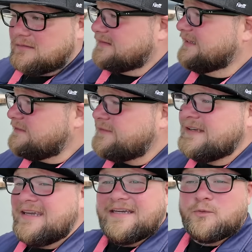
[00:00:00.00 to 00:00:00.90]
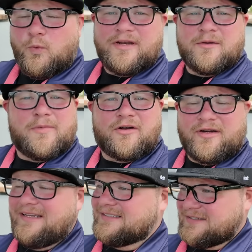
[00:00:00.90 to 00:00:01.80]
Living in Windermere
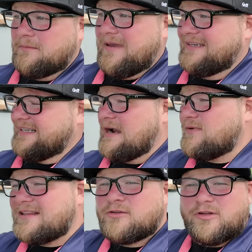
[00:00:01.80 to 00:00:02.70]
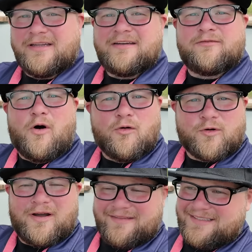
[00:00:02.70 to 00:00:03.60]
is amazing. I'd rather live
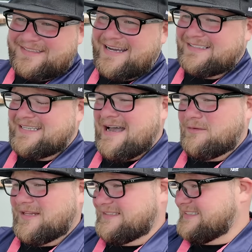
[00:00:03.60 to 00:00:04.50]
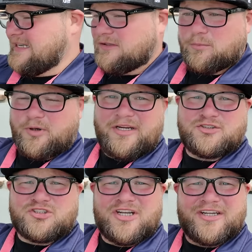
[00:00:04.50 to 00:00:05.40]
over on this side of town than
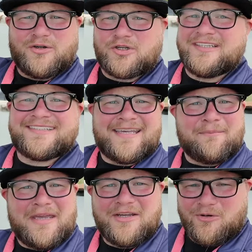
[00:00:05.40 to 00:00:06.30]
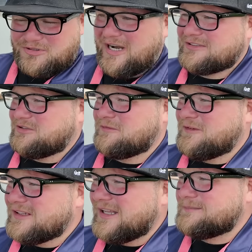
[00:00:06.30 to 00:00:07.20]
Celebration or Kissimmee or Dr.
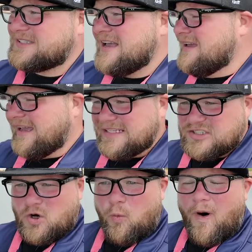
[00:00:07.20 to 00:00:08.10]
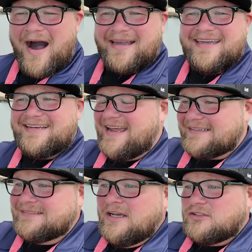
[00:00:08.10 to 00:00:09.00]
Phillips. It's quiet
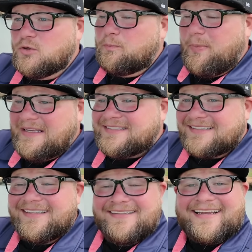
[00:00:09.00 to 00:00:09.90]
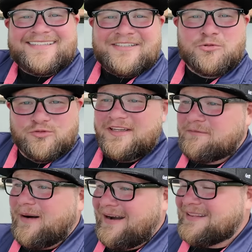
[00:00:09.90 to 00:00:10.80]
and you basically, like I said, you live
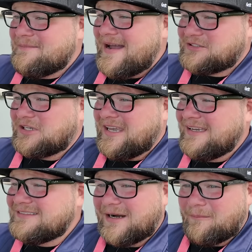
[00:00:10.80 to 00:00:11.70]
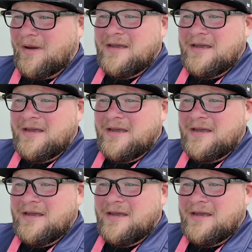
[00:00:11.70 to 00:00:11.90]
behind the Magic Kingdom.